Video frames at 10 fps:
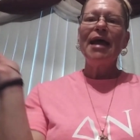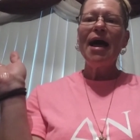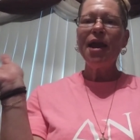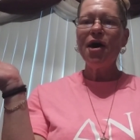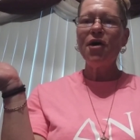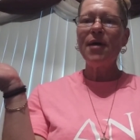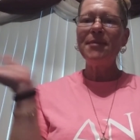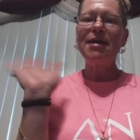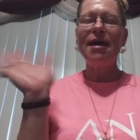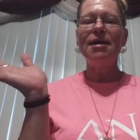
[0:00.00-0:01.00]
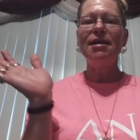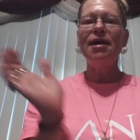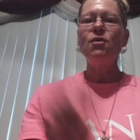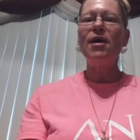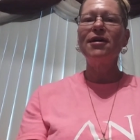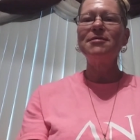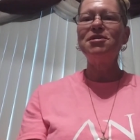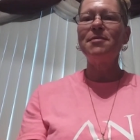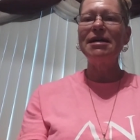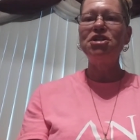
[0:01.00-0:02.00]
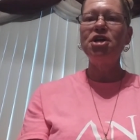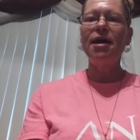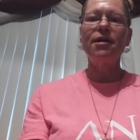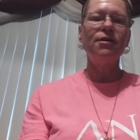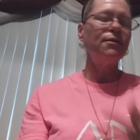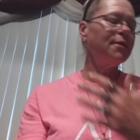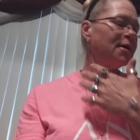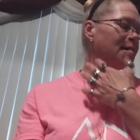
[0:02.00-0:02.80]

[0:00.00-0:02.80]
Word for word: Hello, I'm Kandy. Welcome to my channel.